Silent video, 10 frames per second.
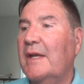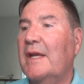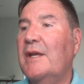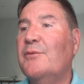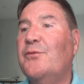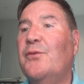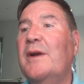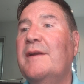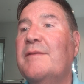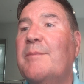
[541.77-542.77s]
In
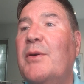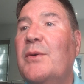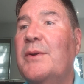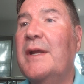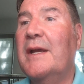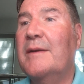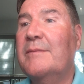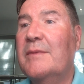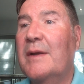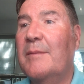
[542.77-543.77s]
front of the
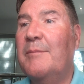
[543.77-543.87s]
podium,